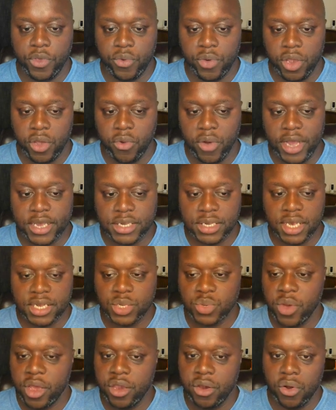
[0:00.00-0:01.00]
the request.
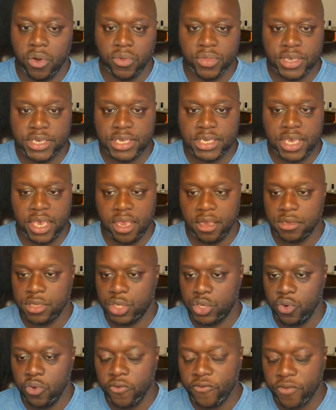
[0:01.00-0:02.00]
That's why you're only seeing
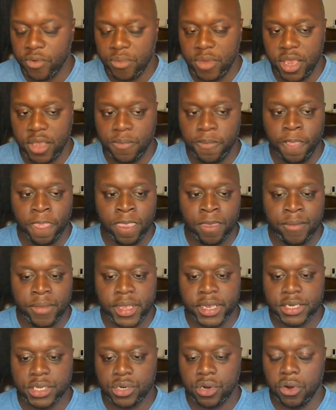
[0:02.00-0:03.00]
two for me
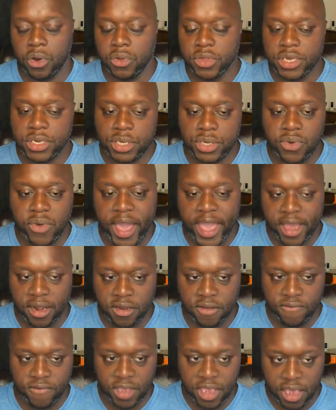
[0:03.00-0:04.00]
because there are only two
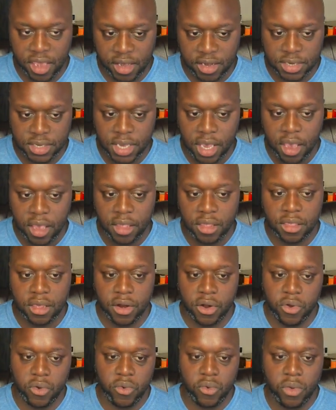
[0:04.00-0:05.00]
active gigs that
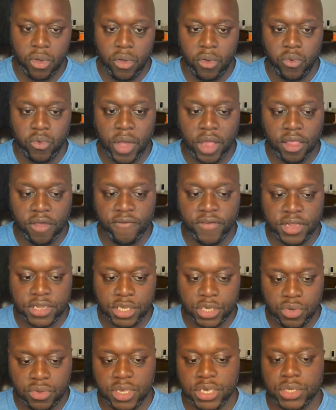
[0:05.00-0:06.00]
are relevant
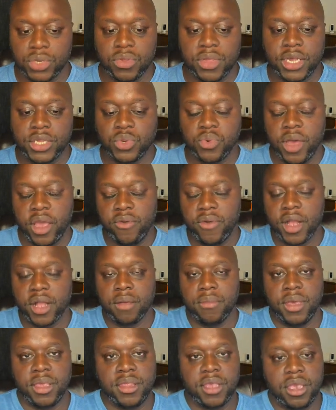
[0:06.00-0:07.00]
to this. So that's why I
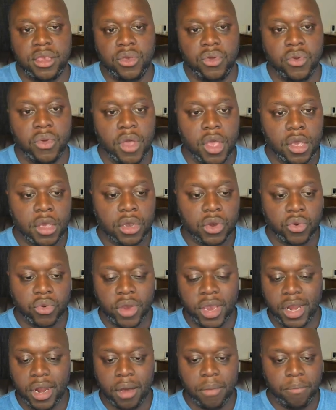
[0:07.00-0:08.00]
recommend that you
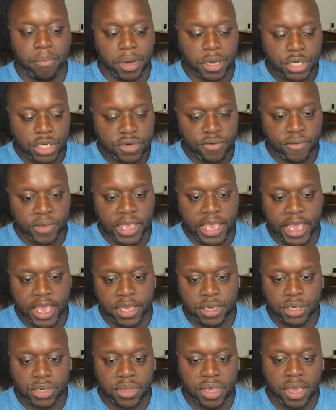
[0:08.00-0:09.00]
create a bunch of
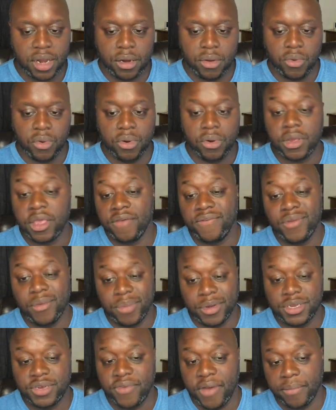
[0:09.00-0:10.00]
gigs so that it will give you a
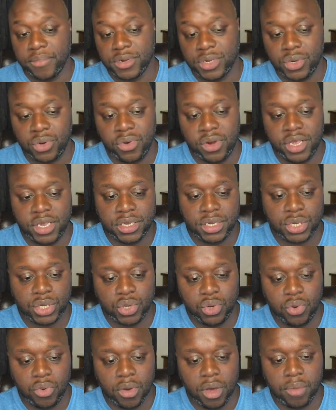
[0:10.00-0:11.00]
bunch of opportunities
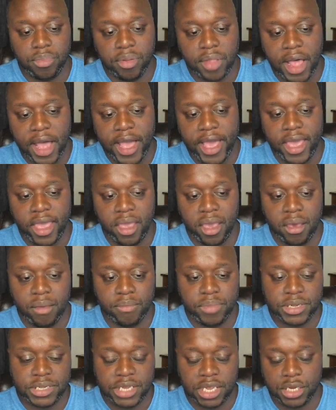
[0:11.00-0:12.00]
to apply and
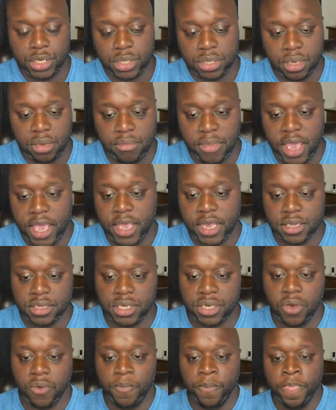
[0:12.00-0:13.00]
potentially make it.
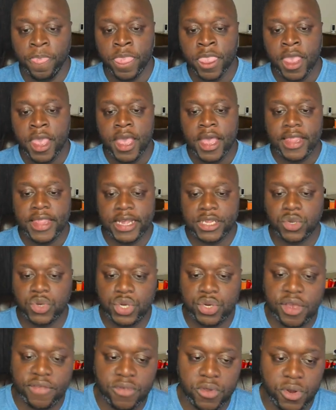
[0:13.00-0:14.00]
So that's what
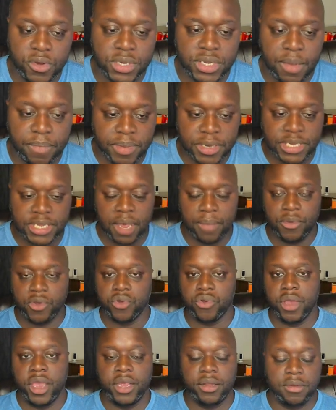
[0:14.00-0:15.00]
you have to do step by step.
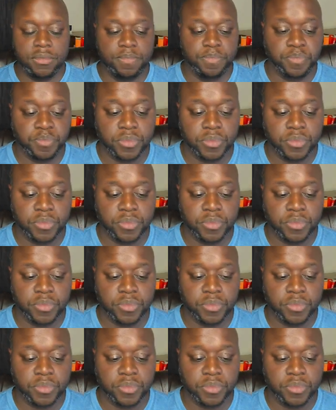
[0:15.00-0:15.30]
Create